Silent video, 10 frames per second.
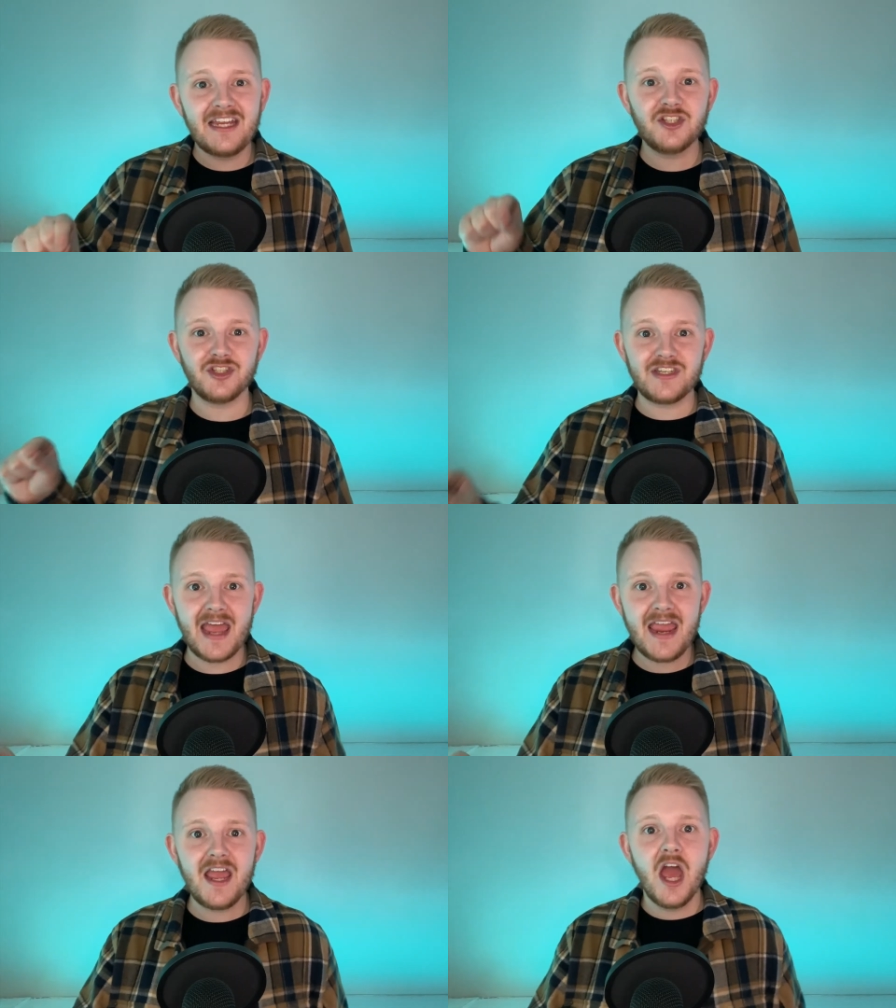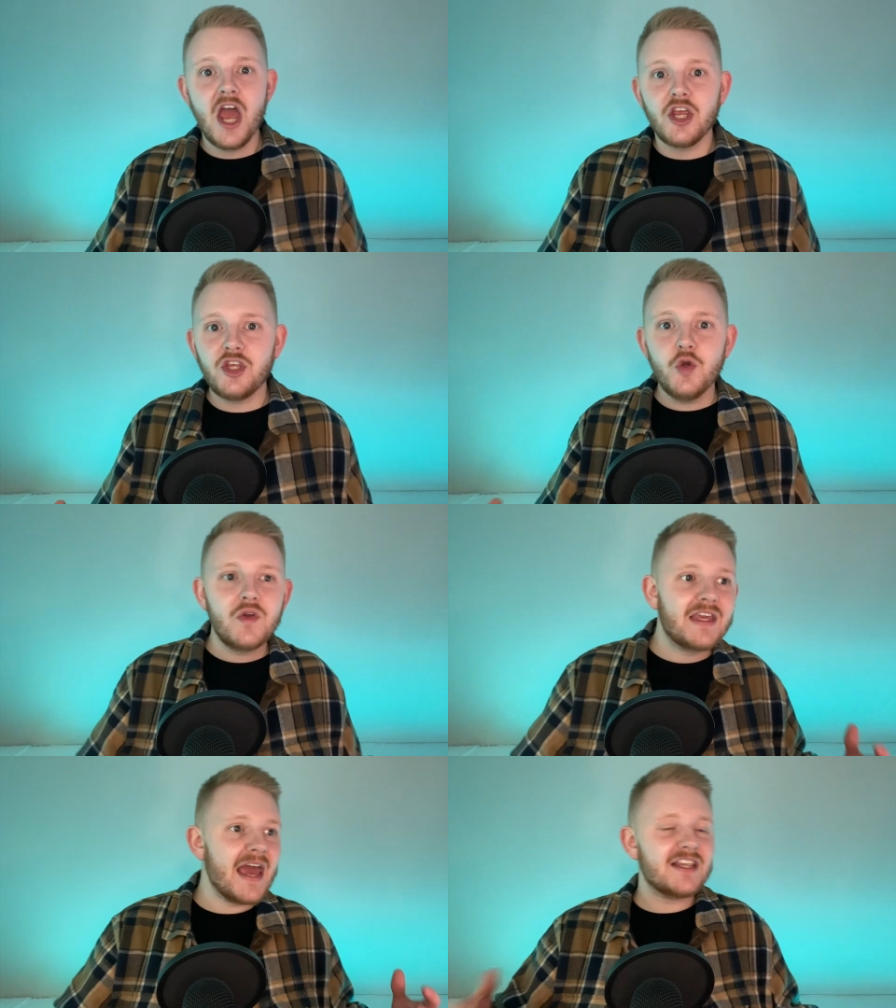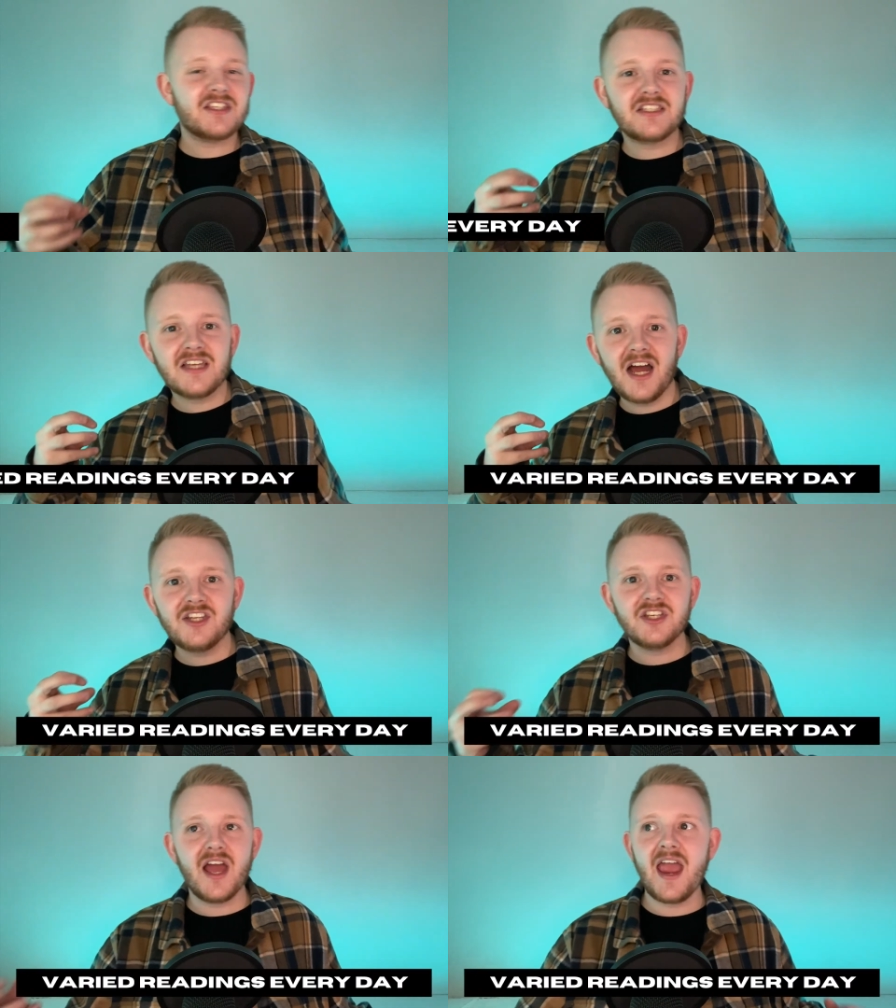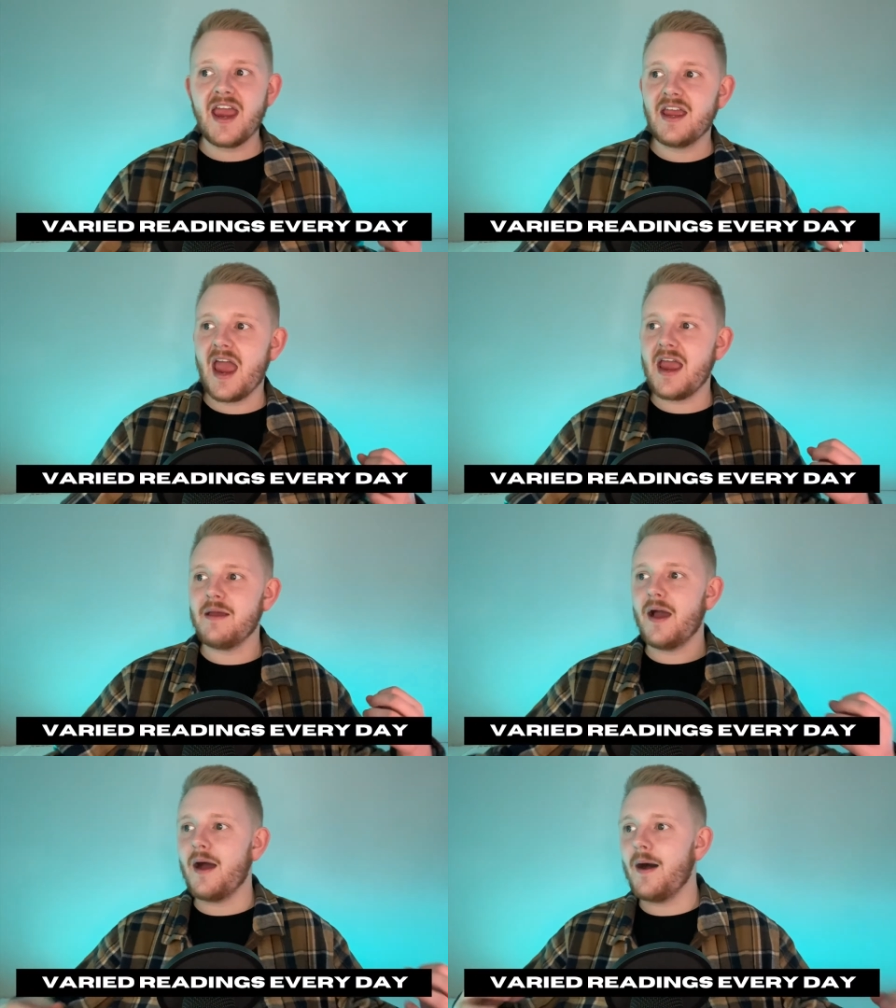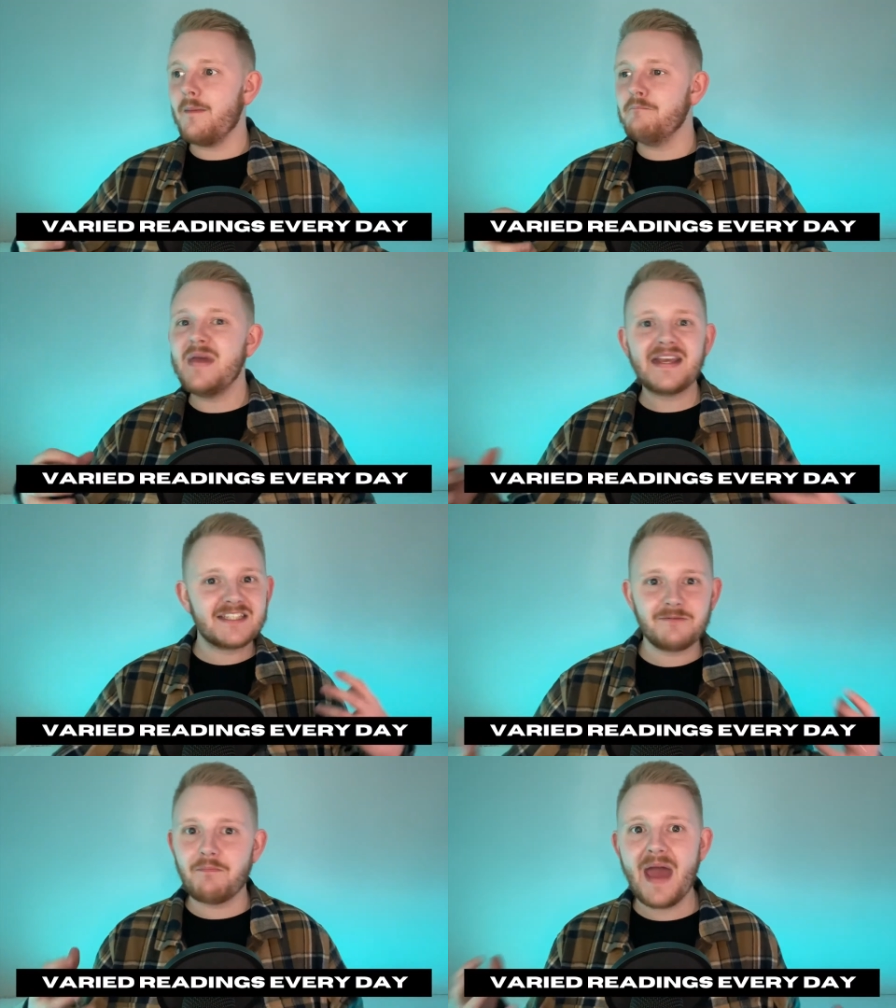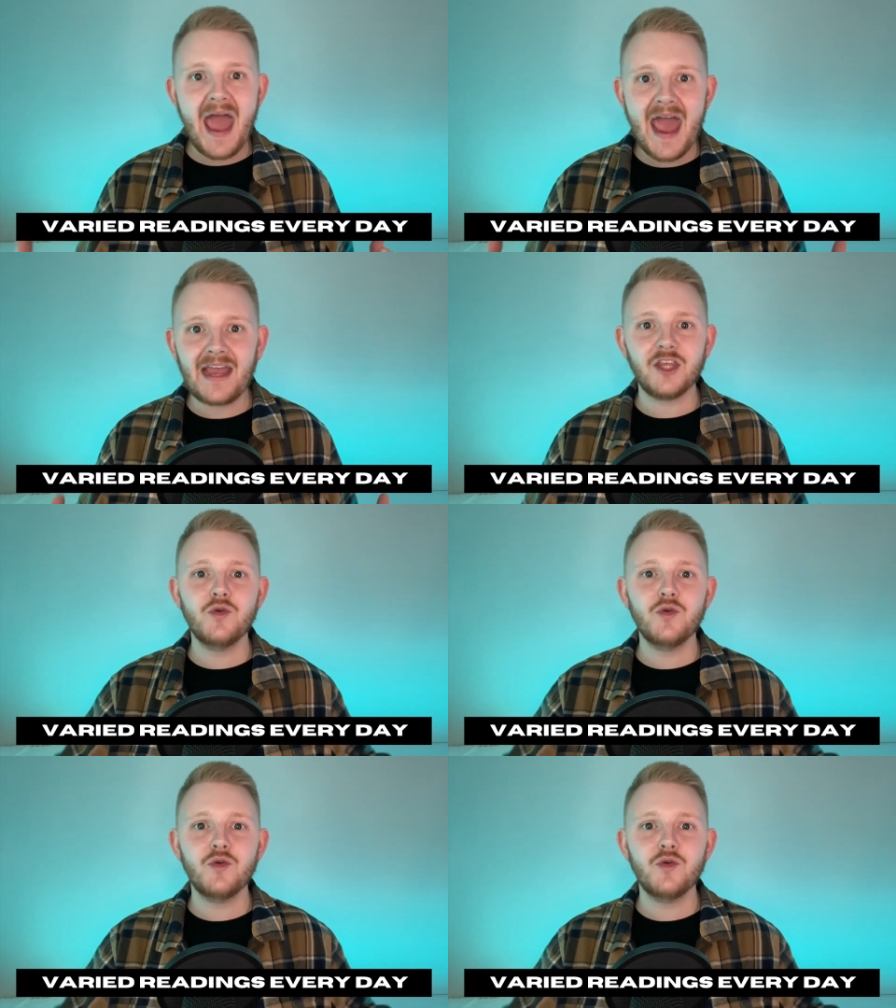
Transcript: each day, you get such a a uh, mixed bag.